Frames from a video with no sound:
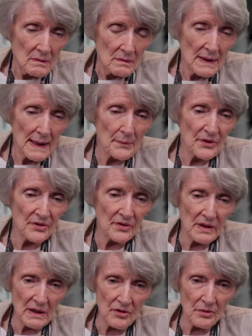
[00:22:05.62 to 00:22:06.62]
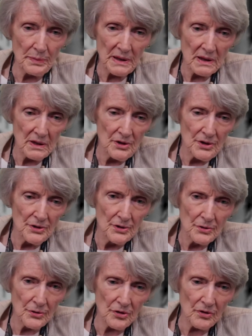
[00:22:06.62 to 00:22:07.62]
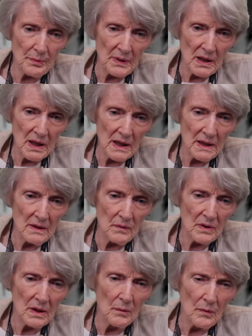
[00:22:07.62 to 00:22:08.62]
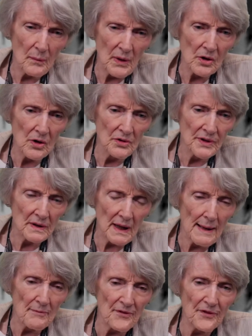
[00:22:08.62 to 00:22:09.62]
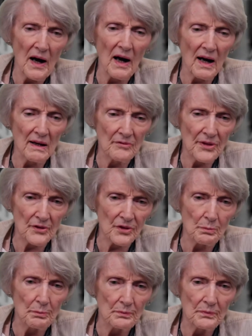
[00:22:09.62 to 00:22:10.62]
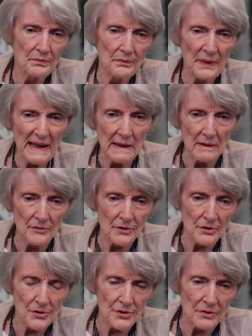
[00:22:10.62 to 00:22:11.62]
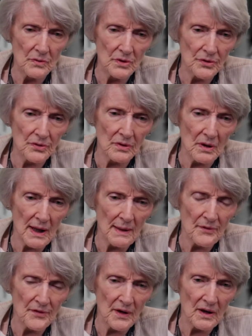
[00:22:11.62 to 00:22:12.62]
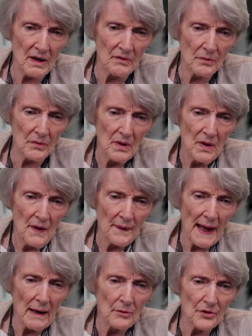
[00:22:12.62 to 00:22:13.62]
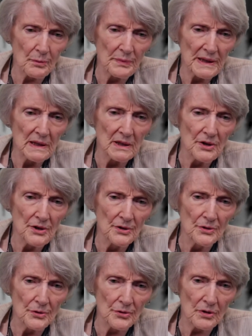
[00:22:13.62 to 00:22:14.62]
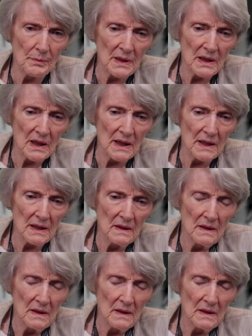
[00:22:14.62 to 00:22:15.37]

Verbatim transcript: lap six being used by well we called it lap five. This beta version was lap five that was being used by